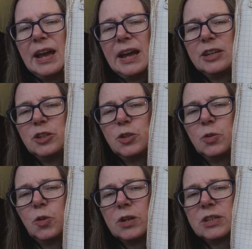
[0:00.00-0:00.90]
I
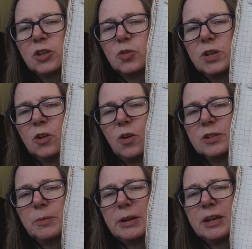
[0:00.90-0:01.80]
do cross country
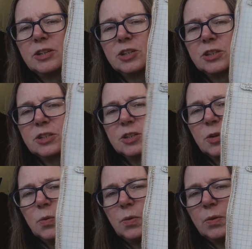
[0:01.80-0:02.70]
across a page,
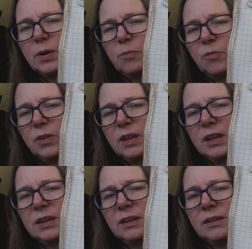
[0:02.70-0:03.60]
so I'm filling
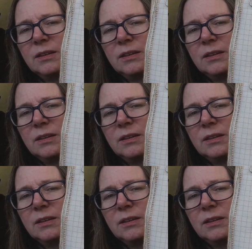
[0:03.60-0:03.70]
in.